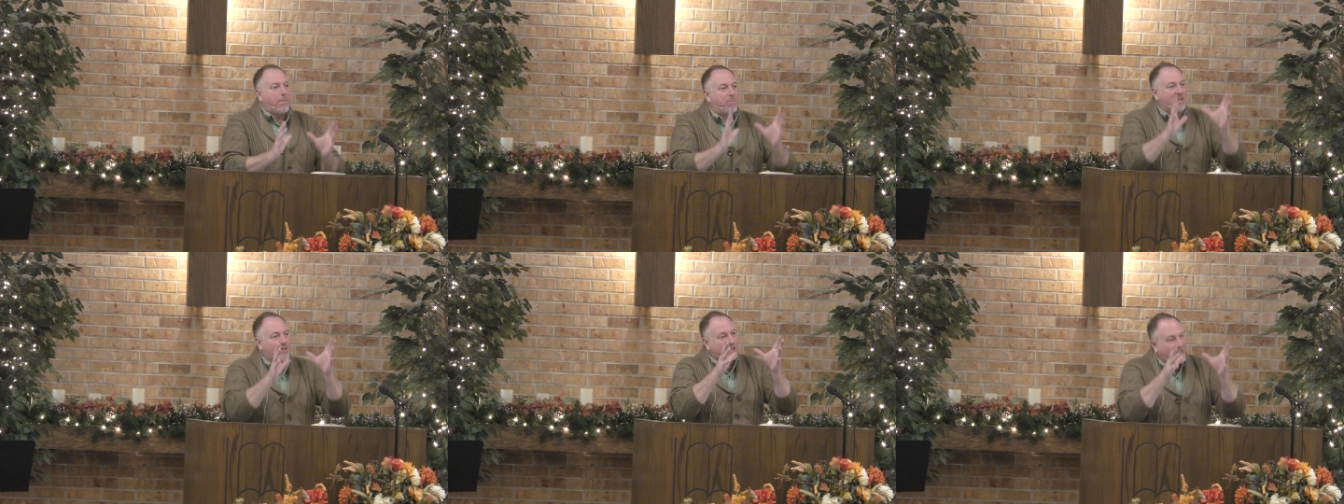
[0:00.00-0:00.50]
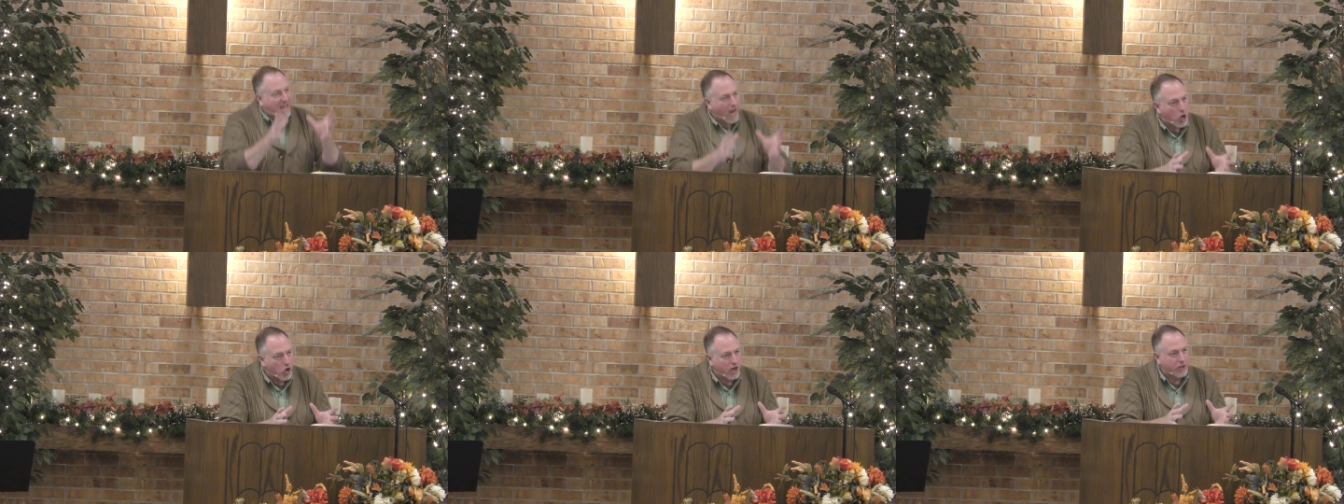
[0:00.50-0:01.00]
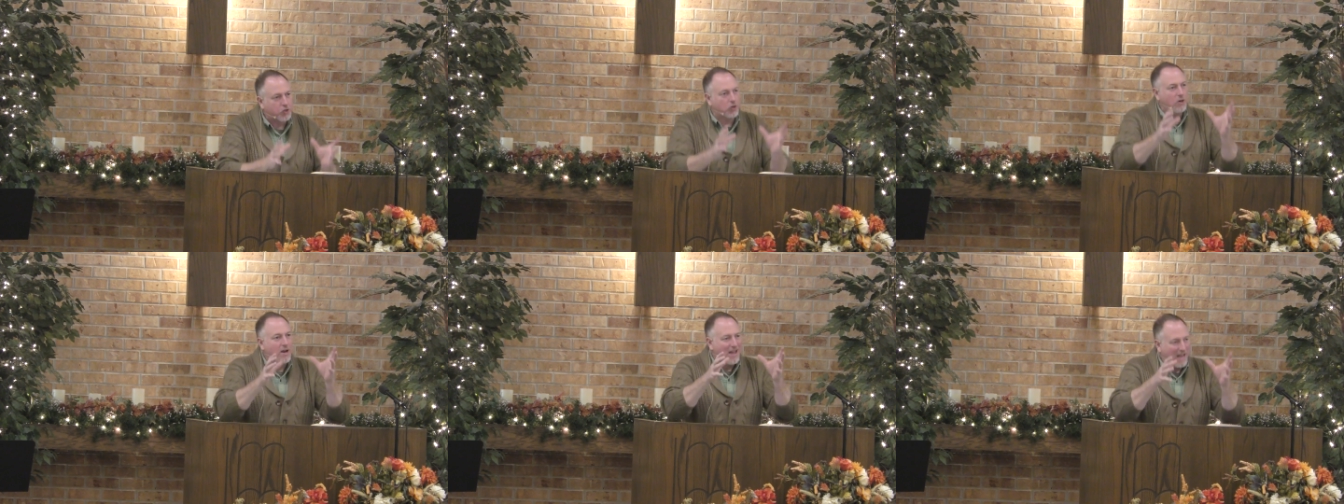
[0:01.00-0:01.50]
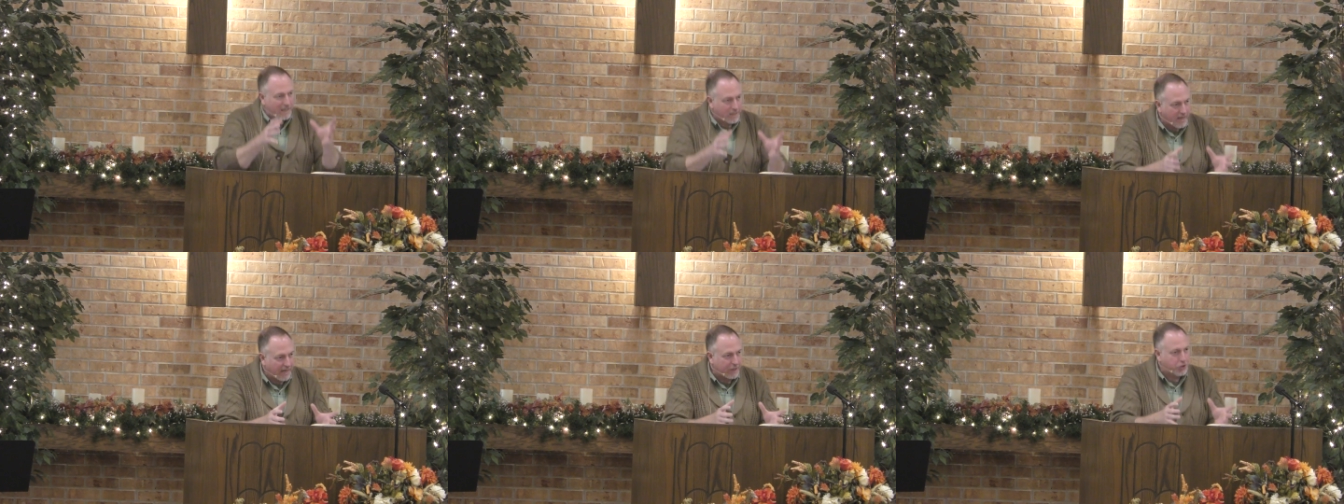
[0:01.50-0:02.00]
being the character
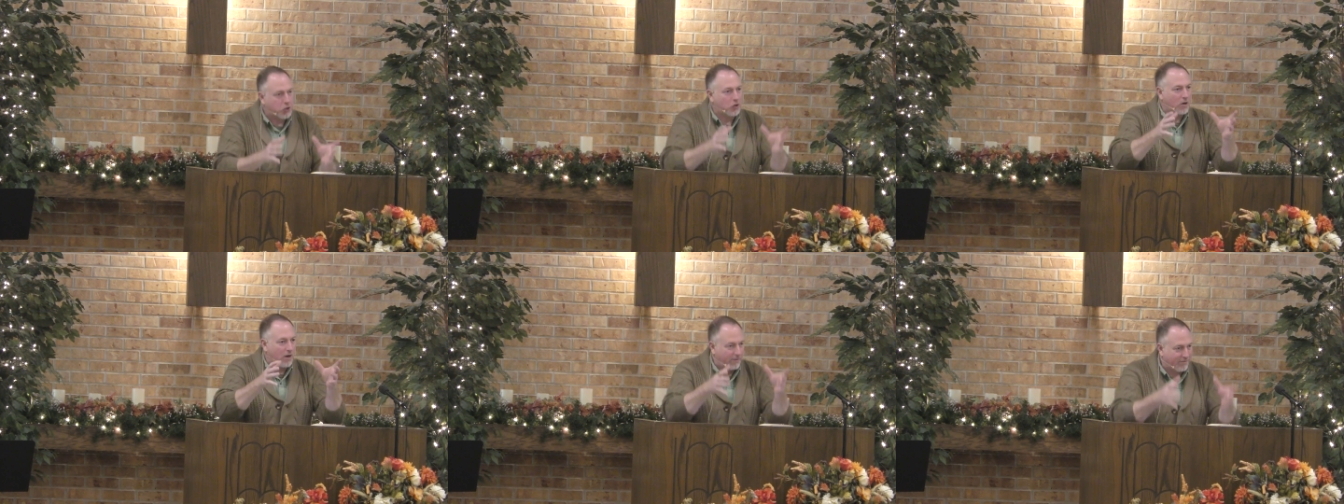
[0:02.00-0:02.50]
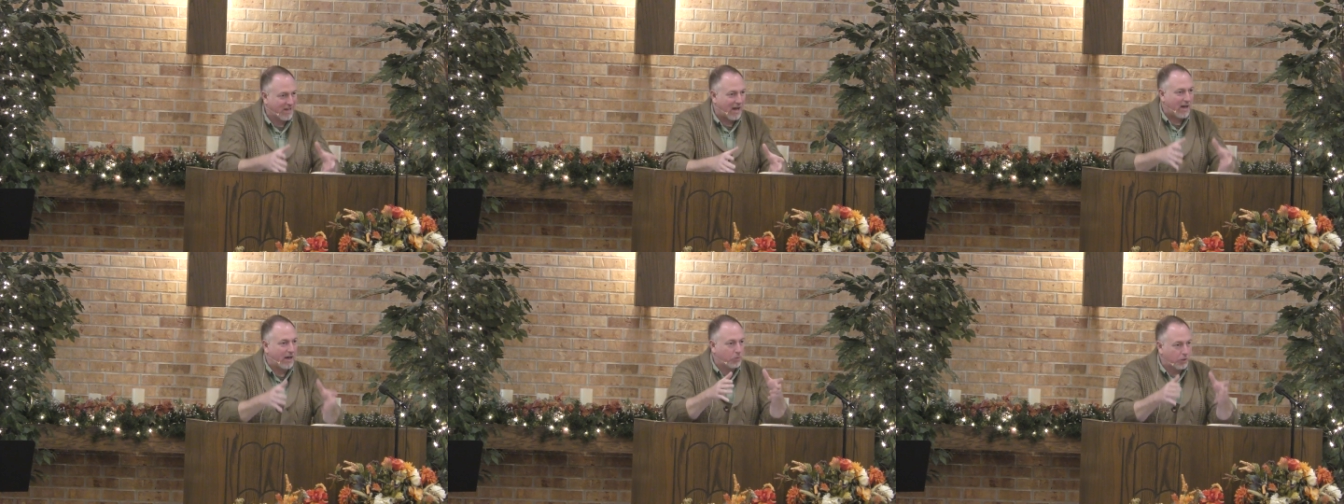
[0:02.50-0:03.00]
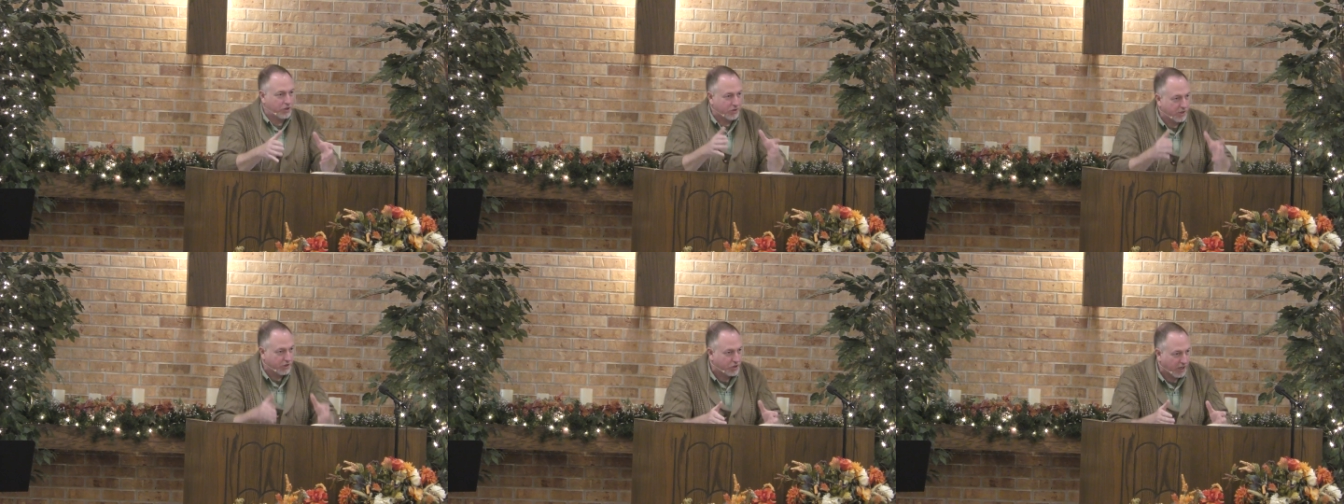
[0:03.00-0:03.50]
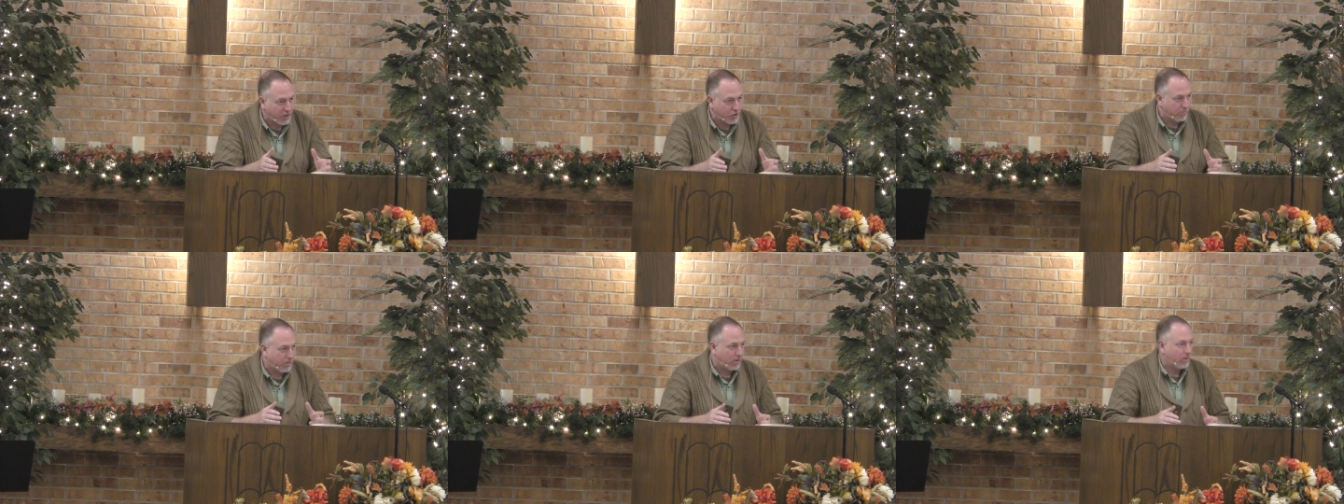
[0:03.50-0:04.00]
and nature of God, which is
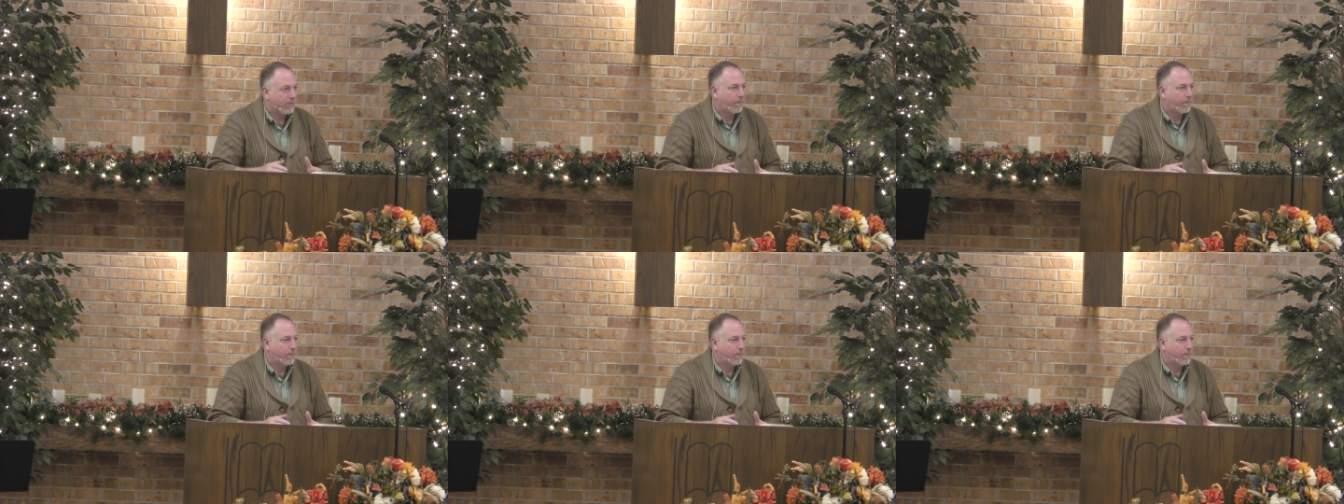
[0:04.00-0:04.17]
unchangeable.